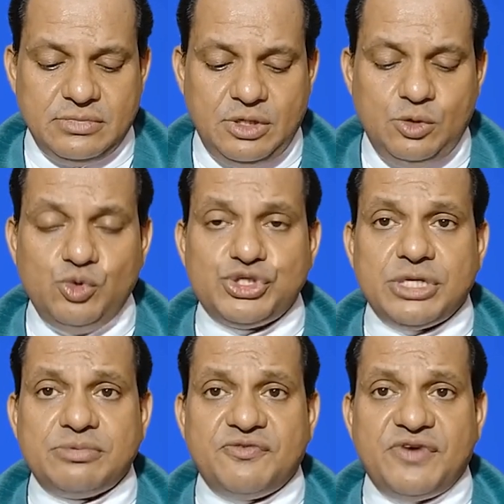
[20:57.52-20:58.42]
Luke
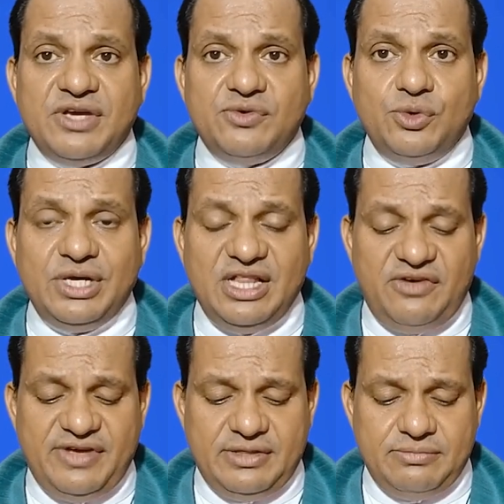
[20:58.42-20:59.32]
chapter
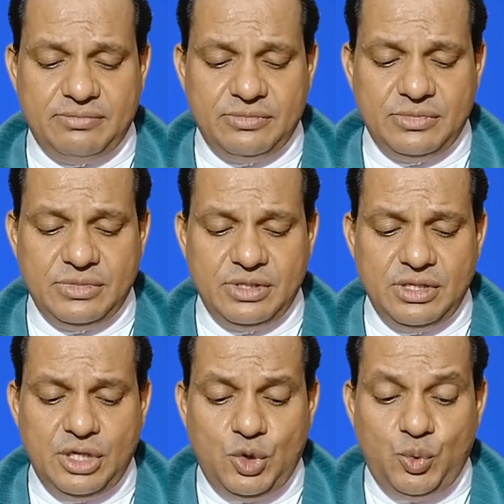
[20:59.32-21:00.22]
5:11.
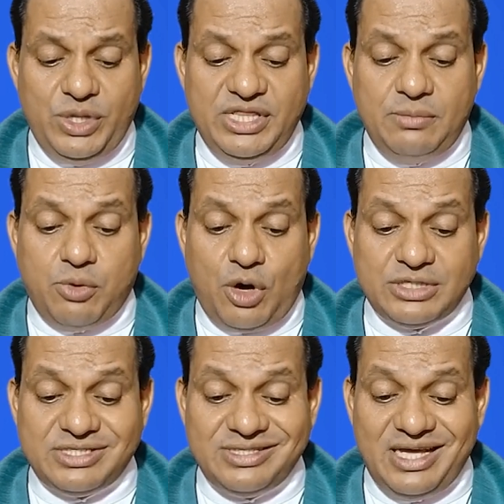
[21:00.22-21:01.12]
When they
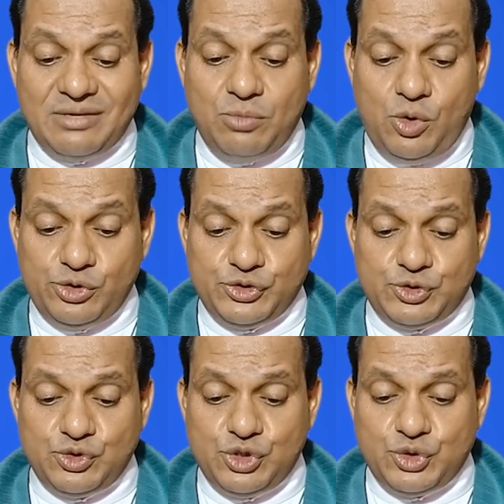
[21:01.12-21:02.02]
brought their boats
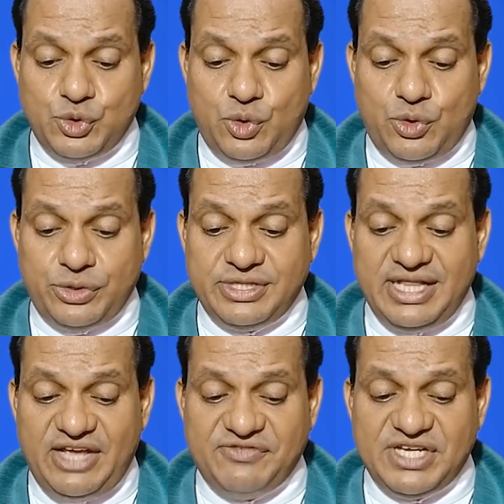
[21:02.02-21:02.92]
to the shore, they
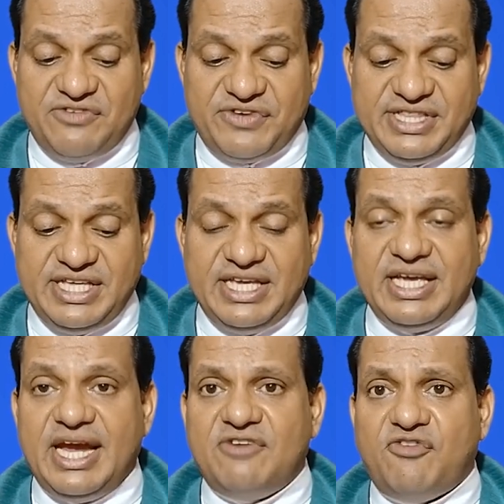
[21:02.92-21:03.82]
left everything
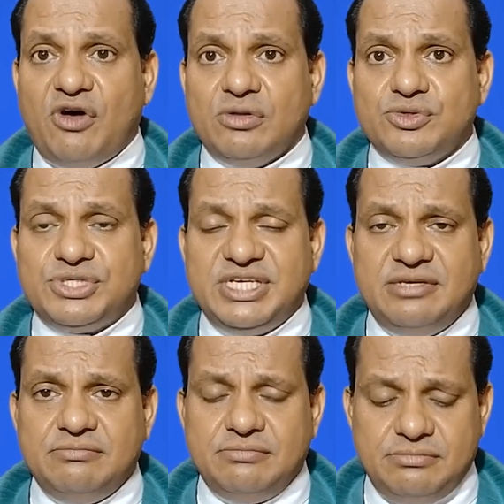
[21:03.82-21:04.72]
and followed
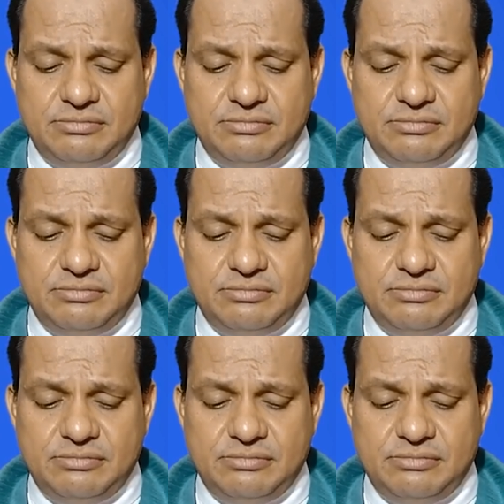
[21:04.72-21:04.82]
him.